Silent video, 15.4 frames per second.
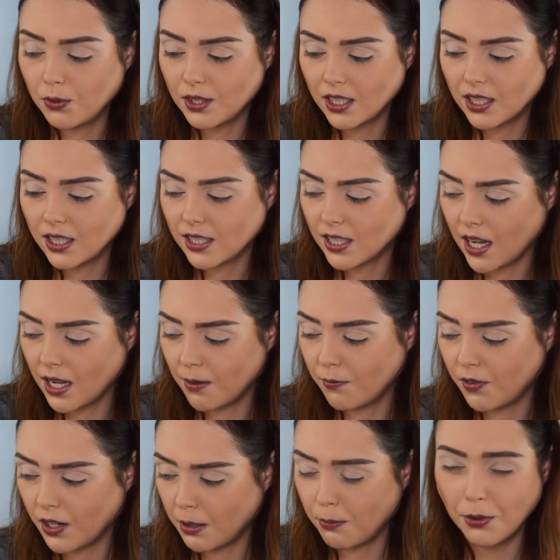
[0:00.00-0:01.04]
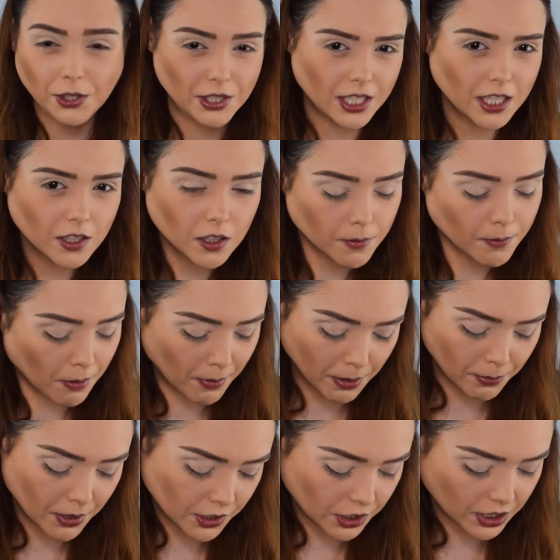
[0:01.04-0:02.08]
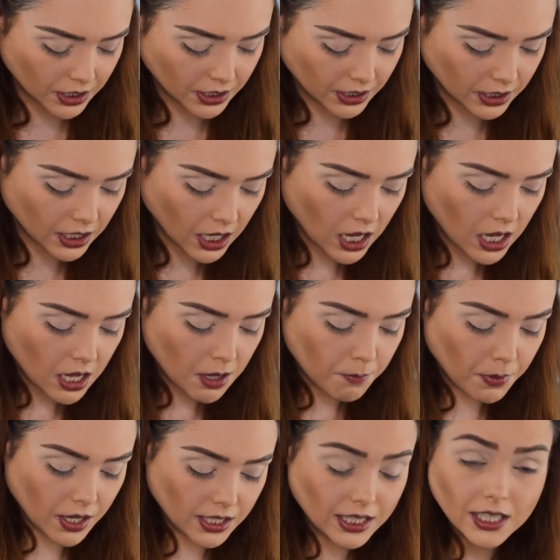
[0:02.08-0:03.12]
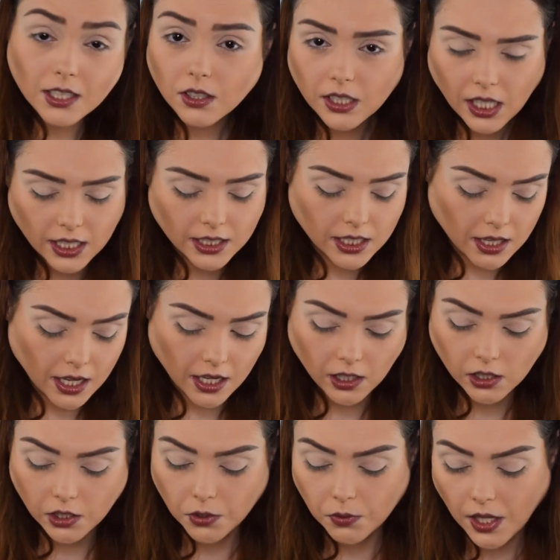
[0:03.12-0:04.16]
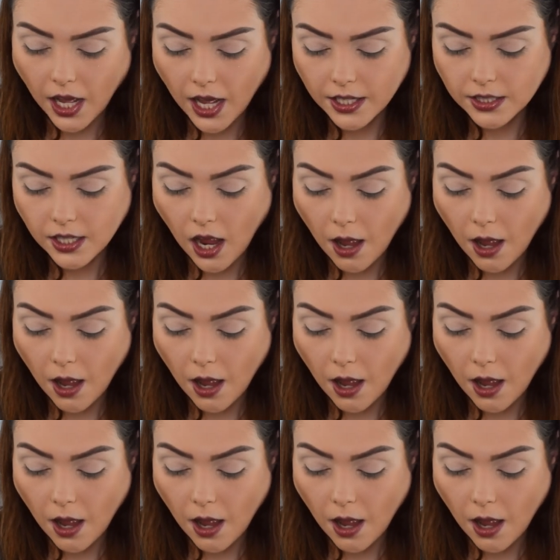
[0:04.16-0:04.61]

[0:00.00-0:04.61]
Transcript: use it because I'm very particular about my brushes, but still nice that they include that.